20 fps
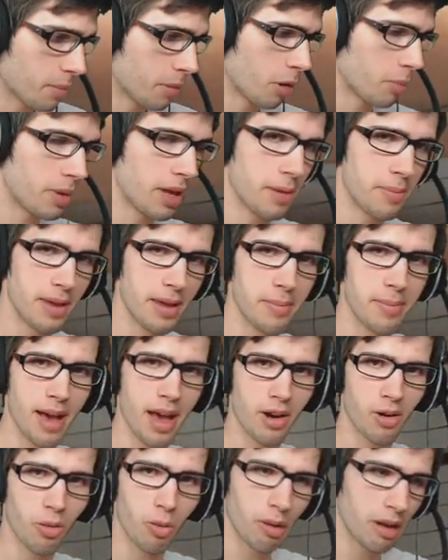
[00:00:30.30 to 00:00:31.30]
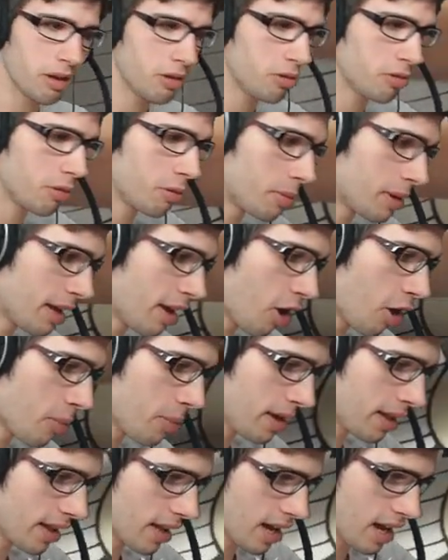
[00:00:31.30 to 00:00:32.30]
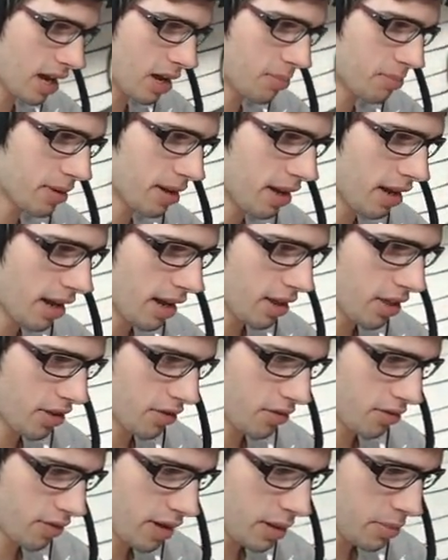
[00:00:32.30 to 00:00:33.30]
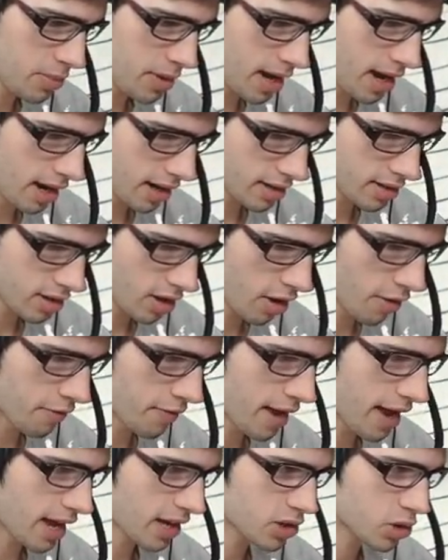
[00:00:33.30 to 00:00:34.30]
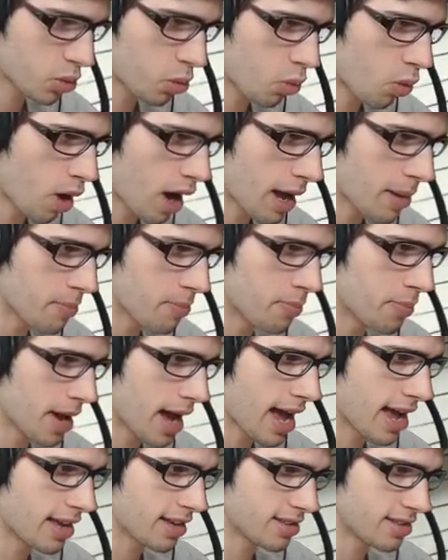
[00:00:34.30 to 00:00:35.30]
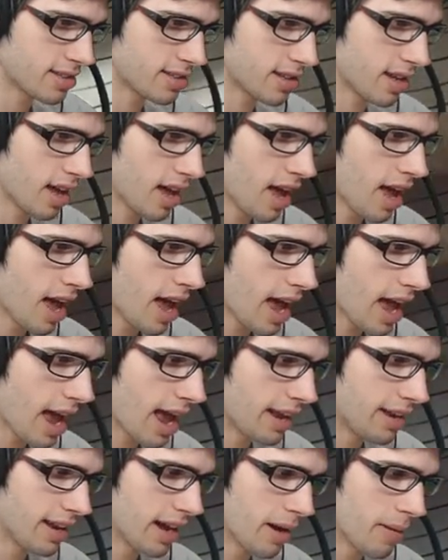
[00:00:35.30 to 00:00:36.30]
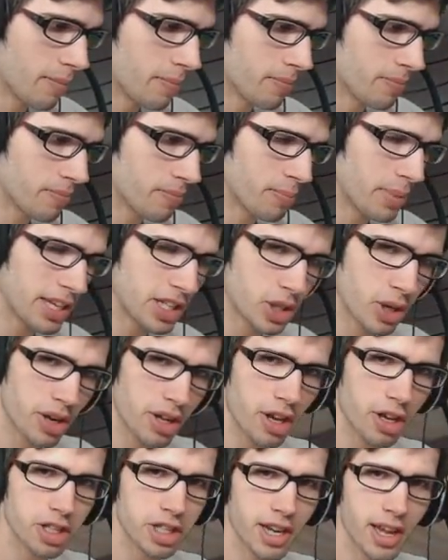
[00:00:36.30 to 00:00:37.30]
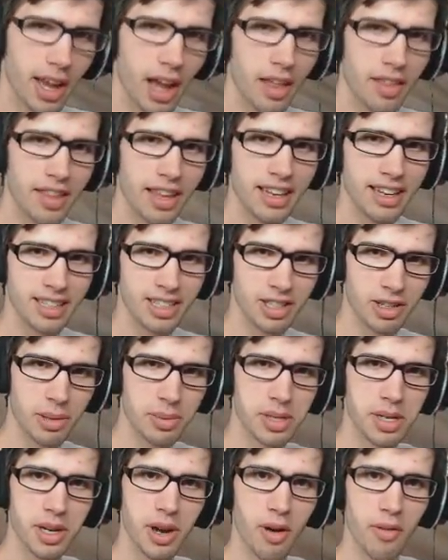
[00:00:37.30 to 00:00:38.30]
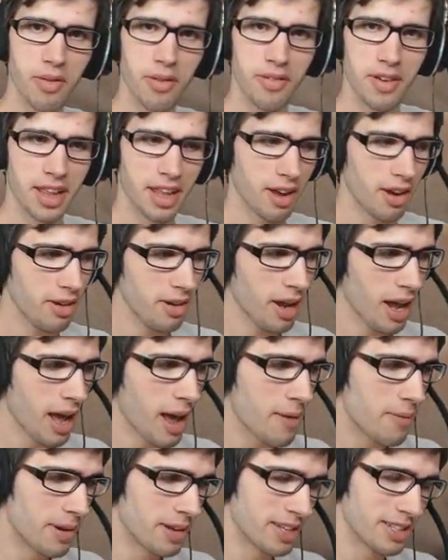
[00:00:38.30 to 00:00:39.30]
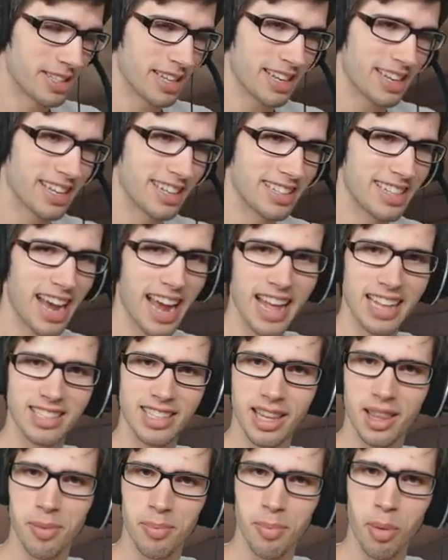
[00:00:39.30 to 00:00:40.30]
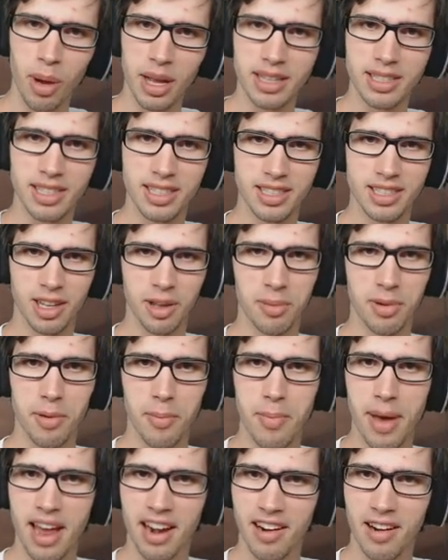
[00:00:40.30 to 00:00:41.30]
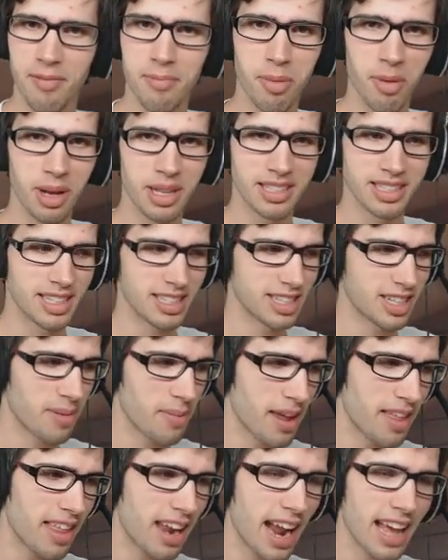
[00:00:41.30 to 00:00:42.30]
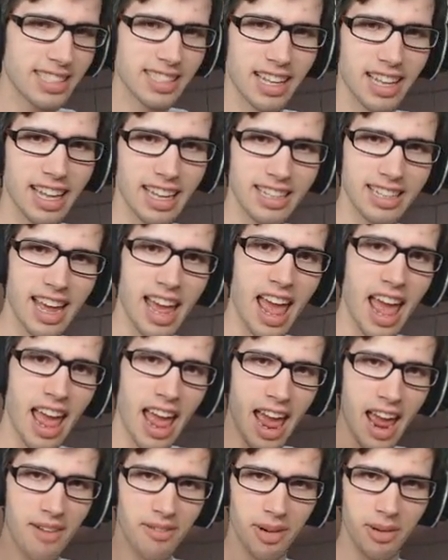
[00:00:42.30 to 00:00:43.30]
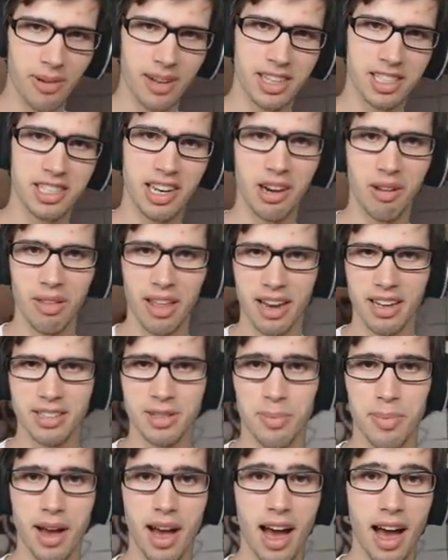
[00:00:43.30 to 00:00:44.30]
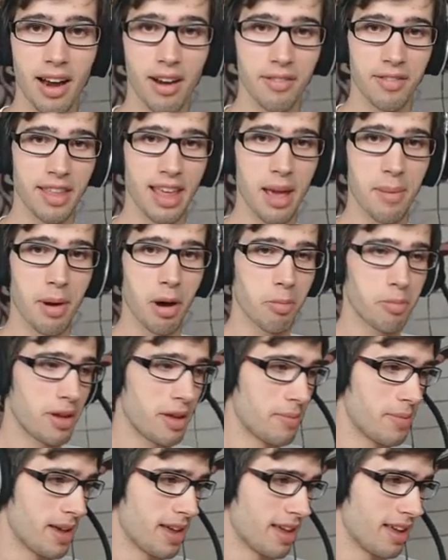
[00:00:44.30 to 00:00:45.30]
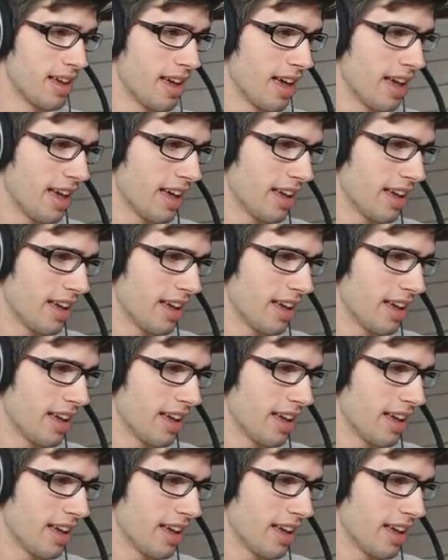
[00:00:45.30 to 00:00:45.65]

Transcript: MLPB battle we will be opening up three packs of XY Base and um, be sure to go check out the description of the video because it contains like the point system, competitive point system, and it has a link to everyone's channel that is a part of the MLPB.